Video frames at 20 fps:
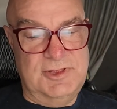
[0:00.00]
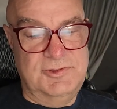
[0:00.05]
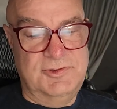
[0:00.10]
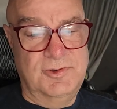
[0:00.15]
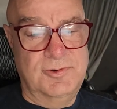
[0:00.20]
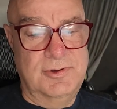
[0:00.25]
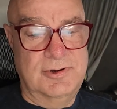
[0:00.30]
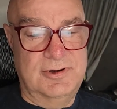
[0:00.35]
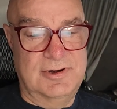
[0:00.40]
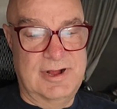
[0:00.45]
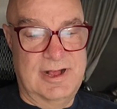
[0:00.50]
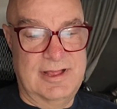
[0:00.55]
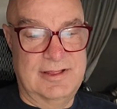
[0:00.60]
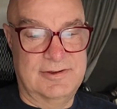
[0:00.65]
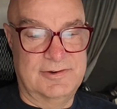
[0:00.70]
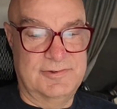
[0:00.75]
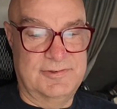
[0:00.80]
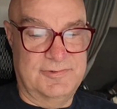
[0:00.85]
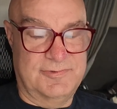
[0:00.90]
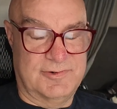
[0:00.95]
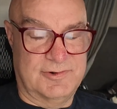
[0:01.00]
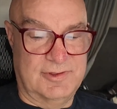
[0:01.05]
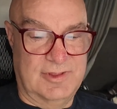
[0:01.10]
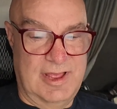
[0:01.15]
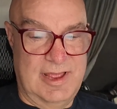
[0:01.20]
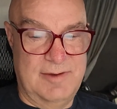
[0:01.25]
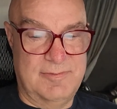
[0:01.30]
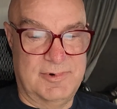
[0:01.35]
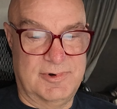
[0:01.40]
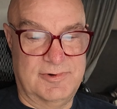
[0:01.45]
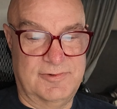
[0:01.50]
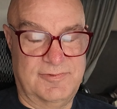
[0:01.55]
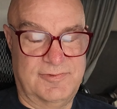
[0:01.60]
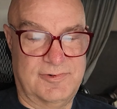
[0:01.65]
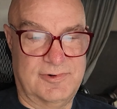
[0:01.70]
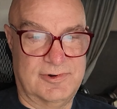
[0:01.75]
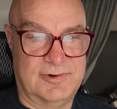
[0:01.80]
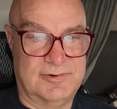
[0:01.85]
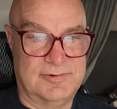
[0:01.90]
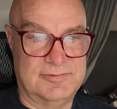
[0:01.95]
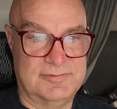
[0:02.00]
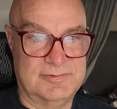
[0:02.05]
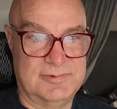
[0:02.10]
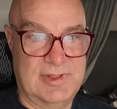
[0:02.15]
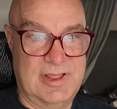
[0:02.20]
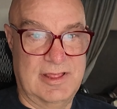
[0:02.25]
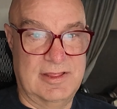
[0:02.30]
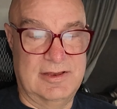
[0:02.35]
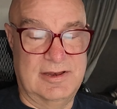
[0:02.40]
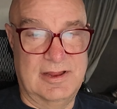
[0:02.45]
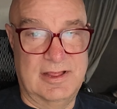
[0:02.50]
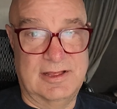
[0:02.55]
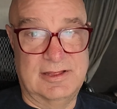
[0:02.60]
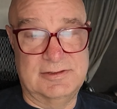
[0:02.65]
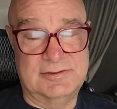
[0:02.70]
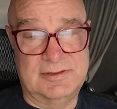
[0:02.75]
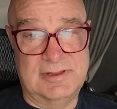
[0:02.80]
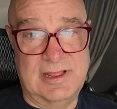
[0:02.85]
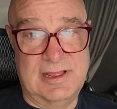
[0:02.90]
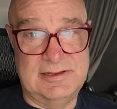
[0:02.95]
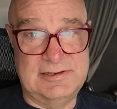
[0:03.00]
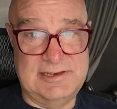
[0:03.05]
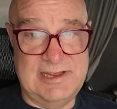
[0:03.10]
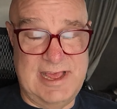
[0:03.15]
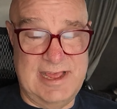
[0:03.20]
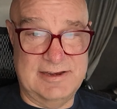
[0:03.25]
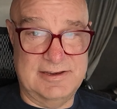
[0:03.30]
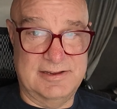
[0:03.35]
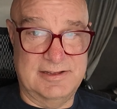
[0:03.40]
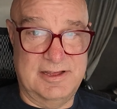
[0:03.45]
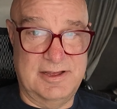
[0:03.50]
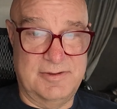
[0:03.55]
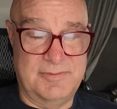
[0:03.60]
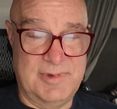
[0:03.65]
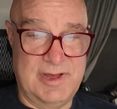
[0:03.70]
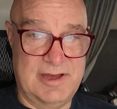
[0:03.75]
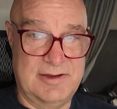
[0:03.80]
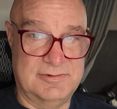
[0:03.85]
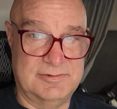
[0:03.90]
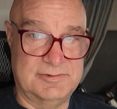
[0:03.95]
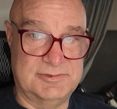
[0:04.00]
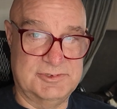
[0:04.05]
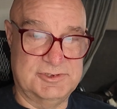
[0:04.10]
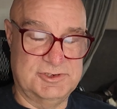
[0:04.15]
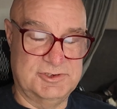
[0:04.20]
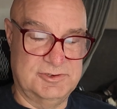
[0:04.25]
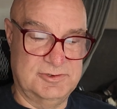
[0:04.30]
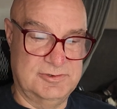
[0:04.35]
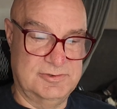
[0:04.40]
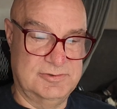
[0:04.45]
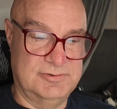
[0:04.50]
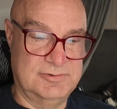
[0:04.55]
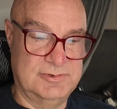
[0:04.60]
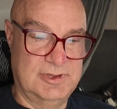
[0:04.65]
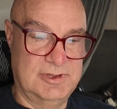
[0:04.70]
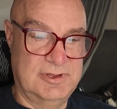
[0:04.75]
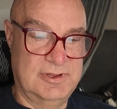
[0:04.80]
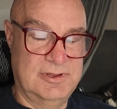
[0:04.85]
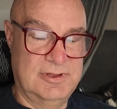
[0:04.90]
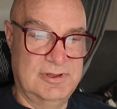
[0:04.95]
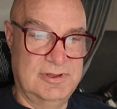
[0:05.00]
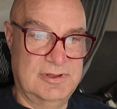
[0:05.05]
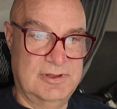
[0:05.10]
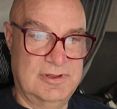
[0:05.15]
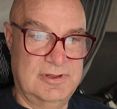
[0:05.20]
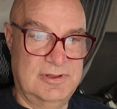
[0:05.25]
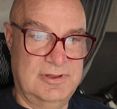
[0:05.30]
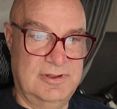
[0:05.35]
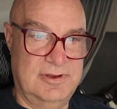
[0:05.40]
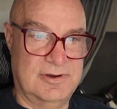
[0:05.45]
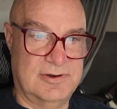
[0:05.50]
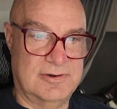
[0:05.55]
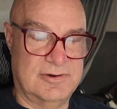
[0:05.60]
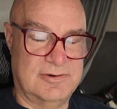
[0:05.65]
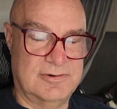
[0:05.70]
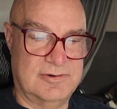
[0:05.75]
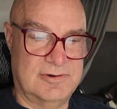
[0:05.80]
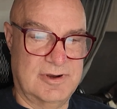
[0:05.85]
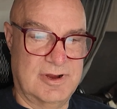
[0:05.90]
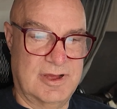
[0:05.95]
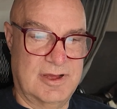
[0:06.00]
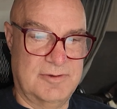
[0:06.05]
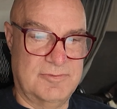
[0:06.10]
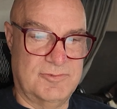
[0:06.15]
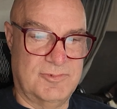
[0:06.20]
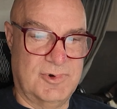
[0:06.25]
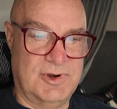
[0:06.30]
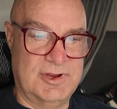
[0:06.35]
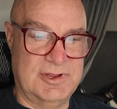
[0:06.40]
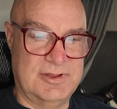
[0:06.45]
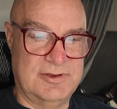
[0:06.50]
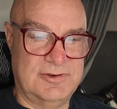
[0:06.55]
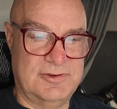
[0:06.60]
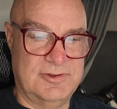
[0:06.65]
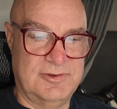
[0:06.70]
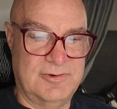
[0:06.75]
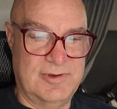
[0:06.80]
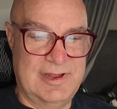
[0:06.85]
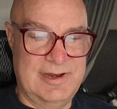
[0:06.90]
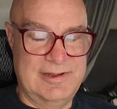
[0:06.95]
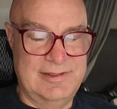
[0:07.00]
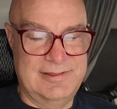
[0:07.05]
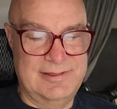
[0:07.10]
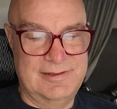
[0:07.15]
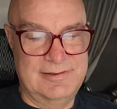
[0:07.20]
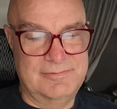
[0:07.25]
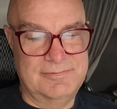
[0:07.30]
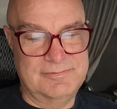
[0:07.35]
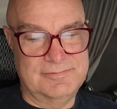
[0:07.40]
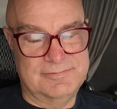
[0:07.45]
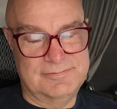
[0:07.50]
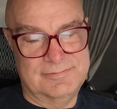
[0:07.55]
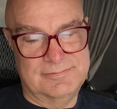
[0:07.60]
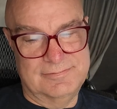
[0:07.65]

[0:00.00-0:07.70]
$200 for labor for a tech to come out to your rig and do anything.